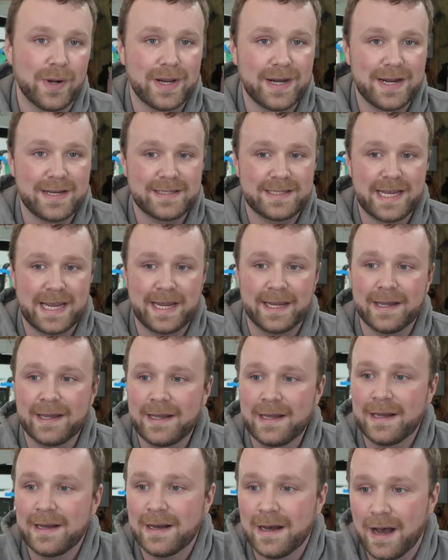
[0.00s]
What can I
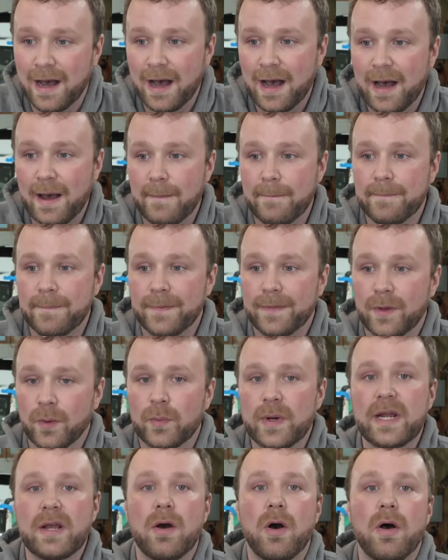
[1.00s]
say?
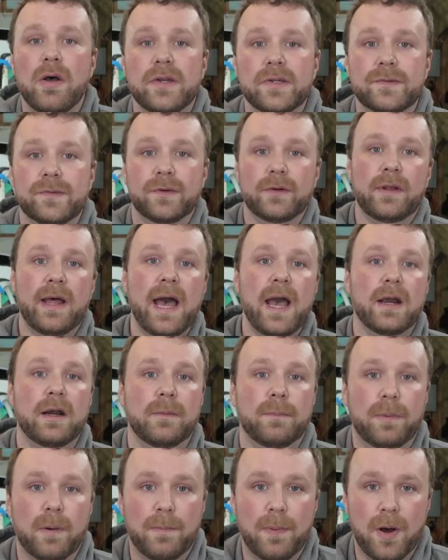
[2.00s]
The recall is for
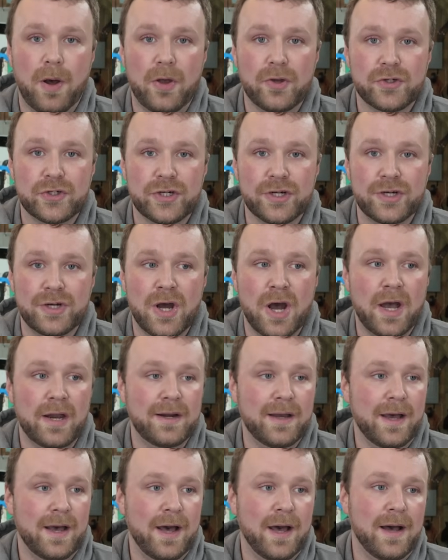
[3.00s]
lack of propulsion,
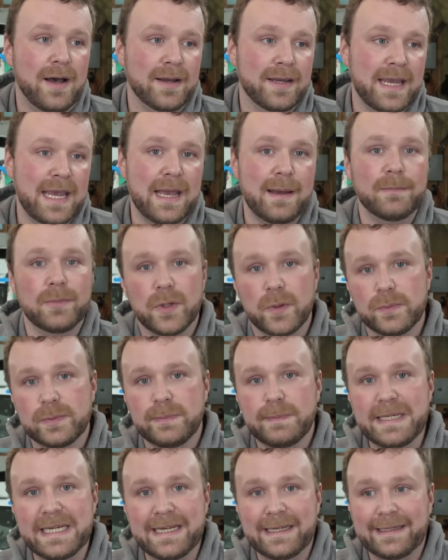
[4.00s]
not cam
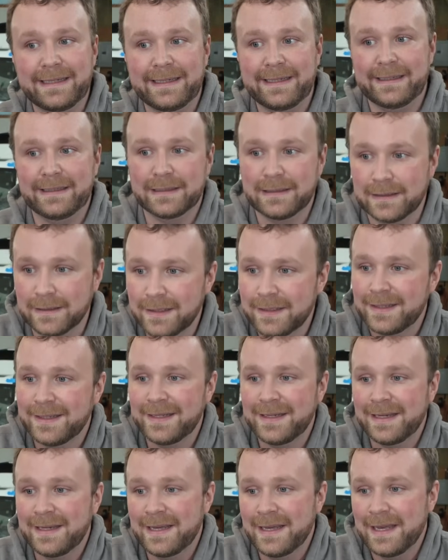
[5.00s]
lobes being eaten.
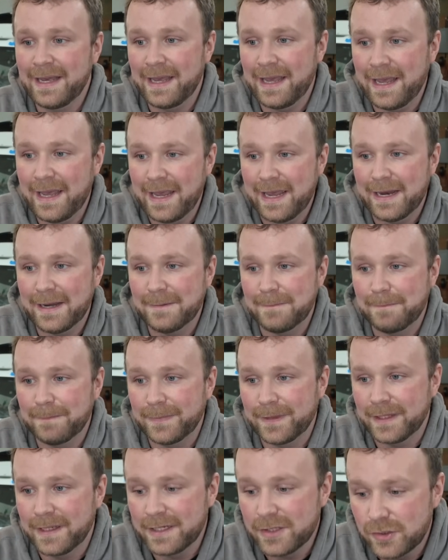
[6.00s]
And
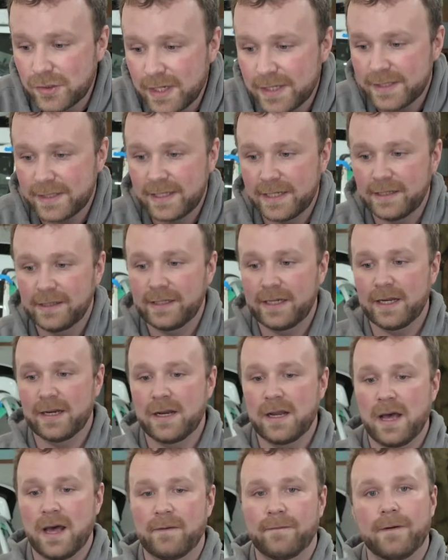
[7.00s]

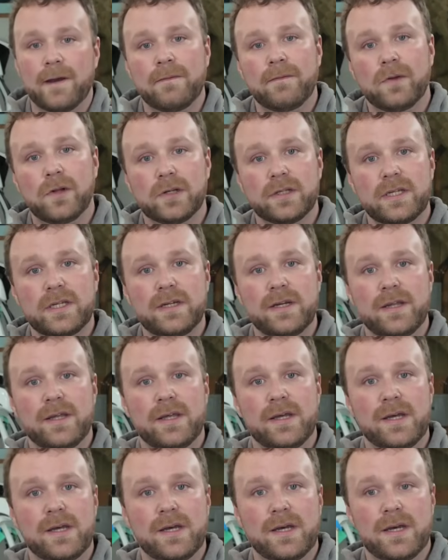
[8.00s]
interestingly enough, I've looked
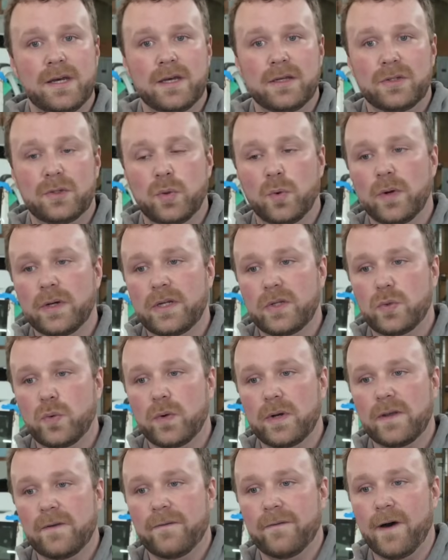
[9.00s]
into the
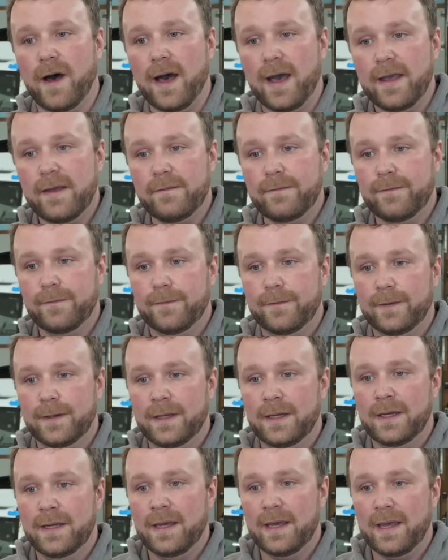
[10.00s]

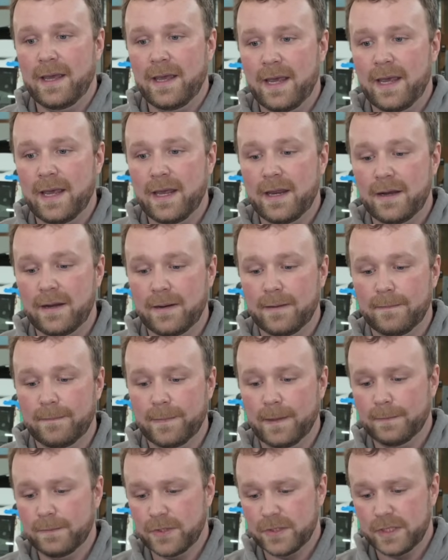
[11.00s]
2025
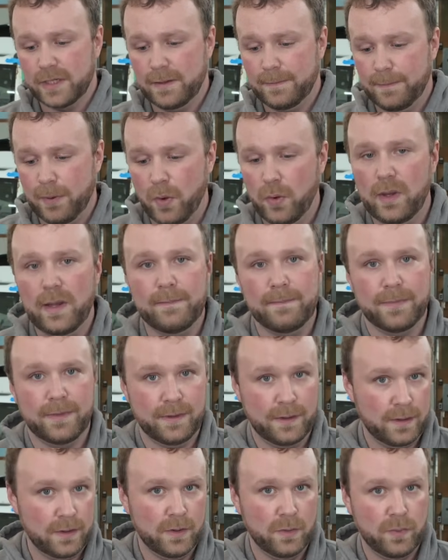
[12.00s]
and I'm just gonna pull
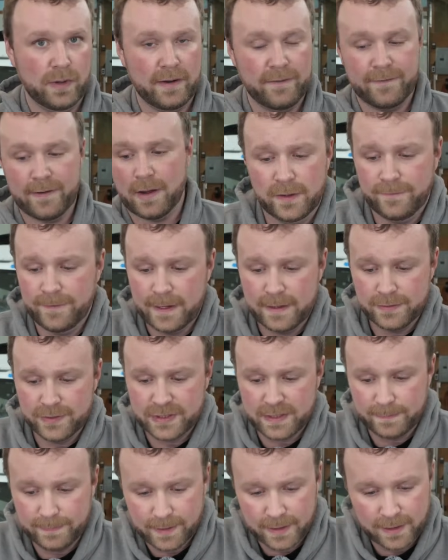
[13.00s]
up the, so I found
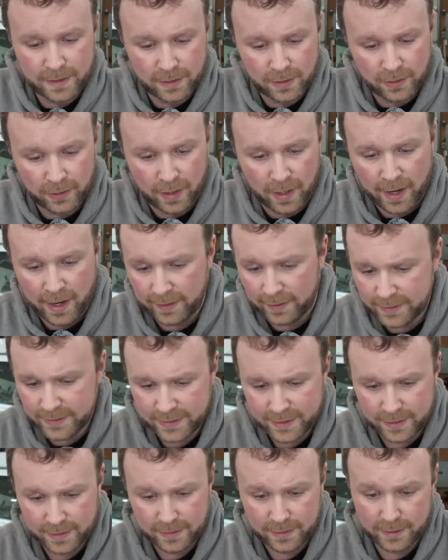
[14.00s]
something here online.
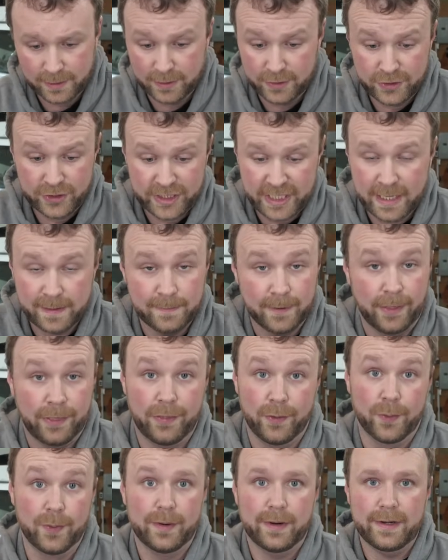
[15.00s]
It's under GM
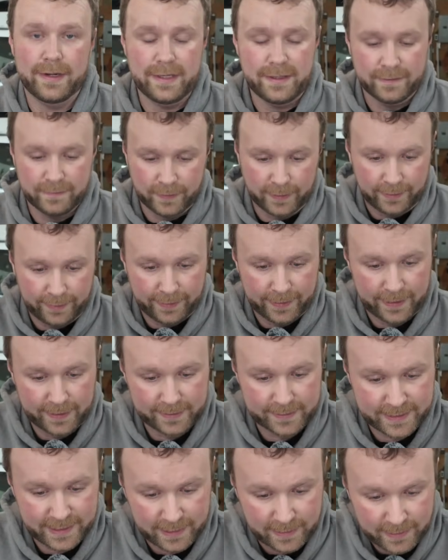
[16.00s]
authority of all
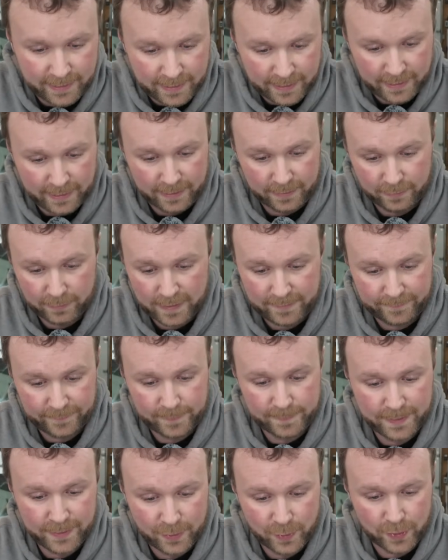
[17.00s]
things, and right
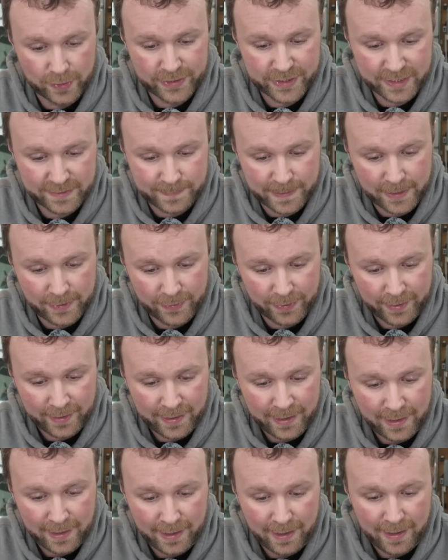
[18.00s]
from the horse's mouth.
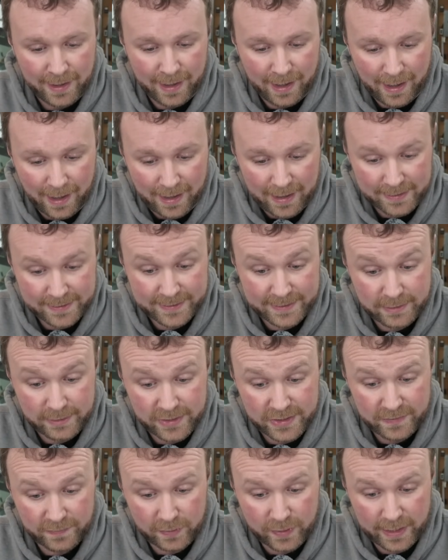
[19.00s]
A
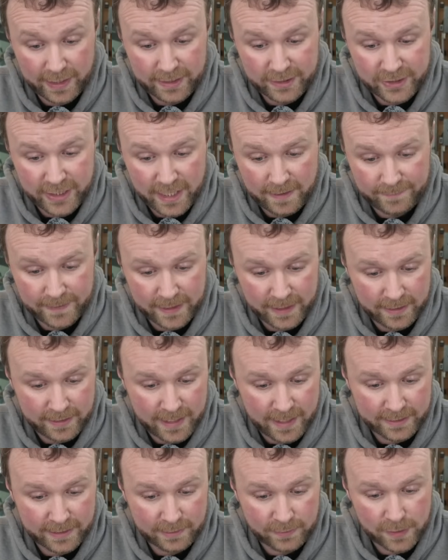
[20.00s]
series of crankshaft and
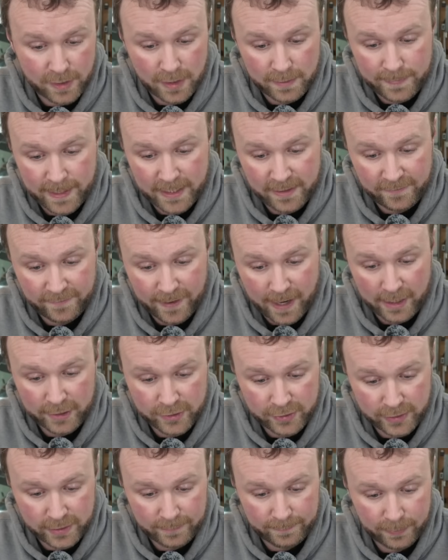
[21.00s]
connecting rod
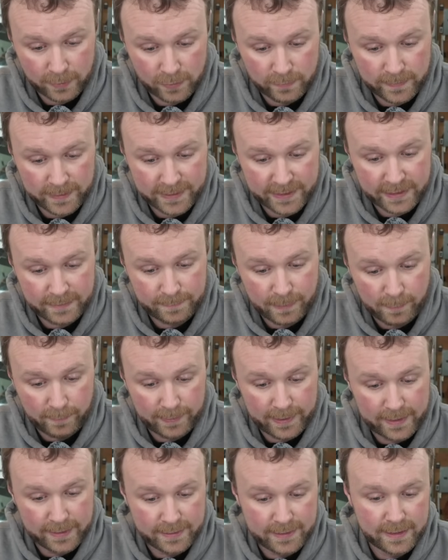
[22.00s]
manufacturing improvements
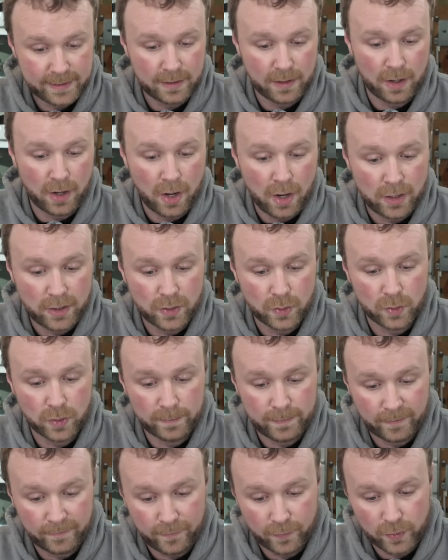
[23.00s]
implemented on
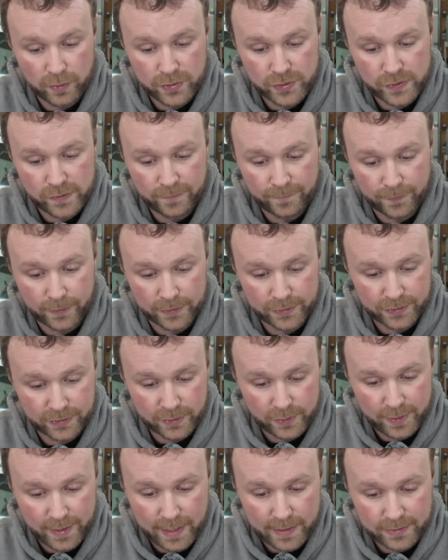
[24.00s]
or before June 1st,
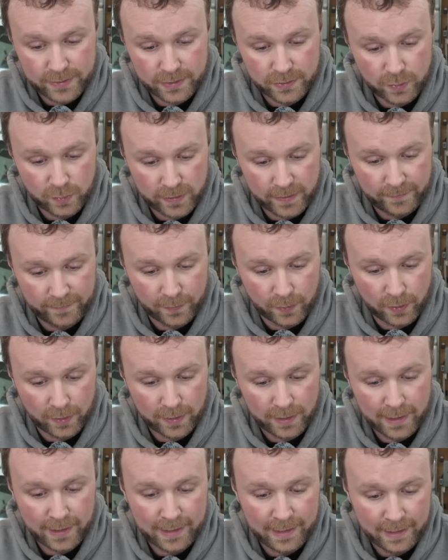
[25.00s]

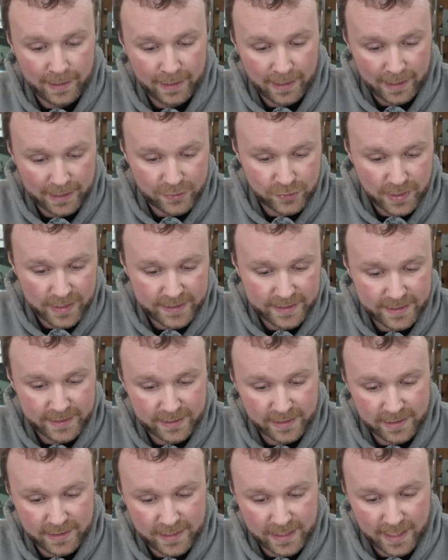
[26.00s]
2024
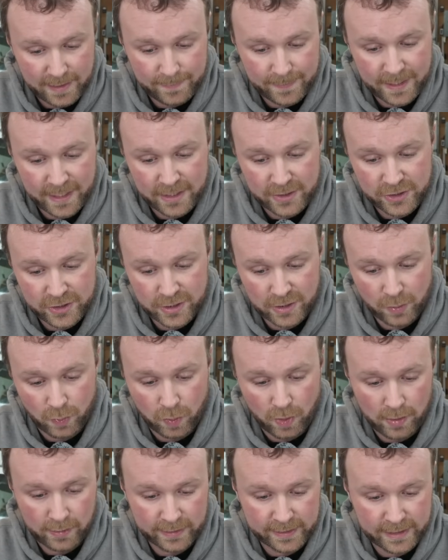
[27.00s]
addresses contamination and
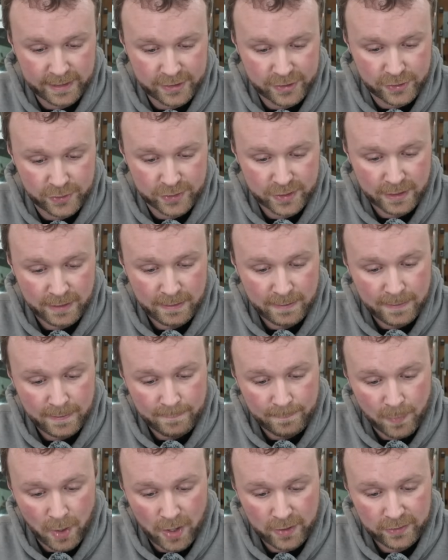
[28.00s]
quality issues.
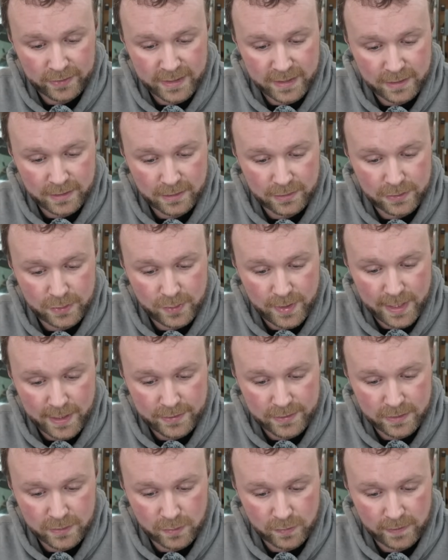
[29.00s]
Model year
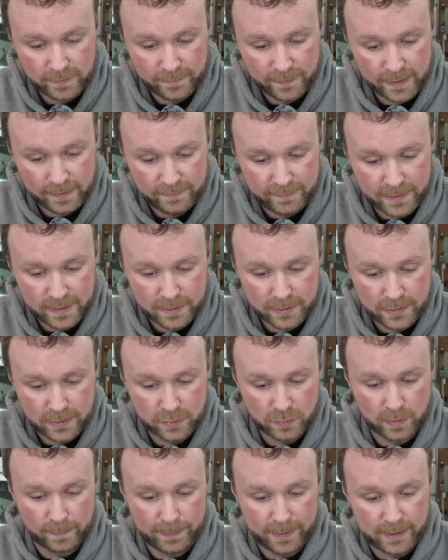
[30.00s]
2025
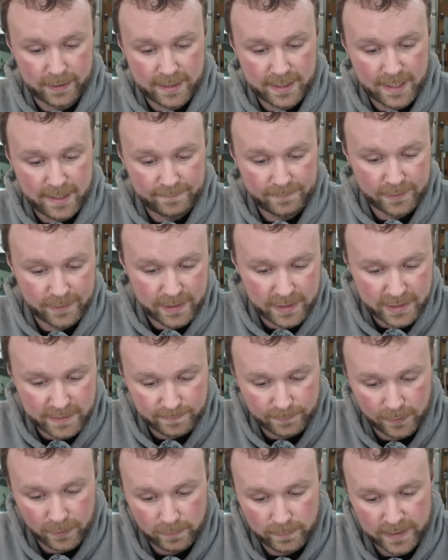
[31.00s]
vehicles were built after these
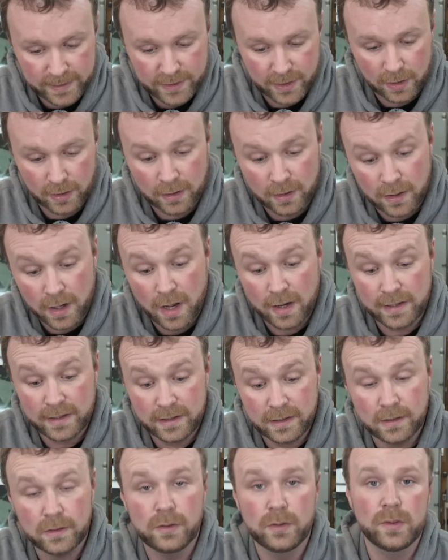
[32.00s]
improvements are not
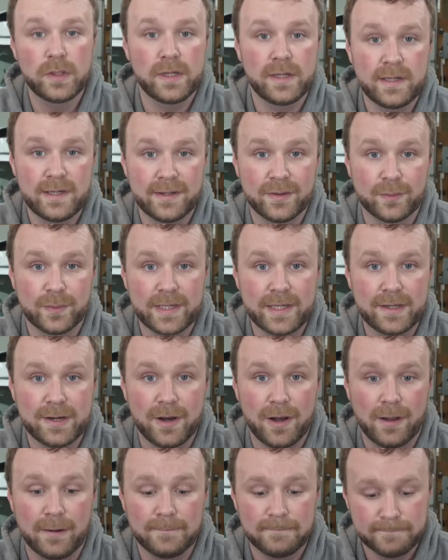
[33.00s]
included in the
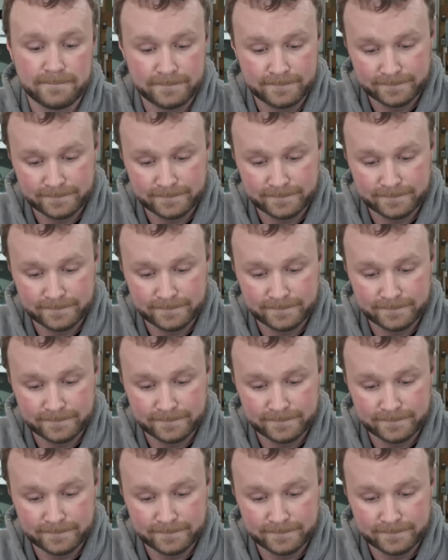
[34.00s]
recall.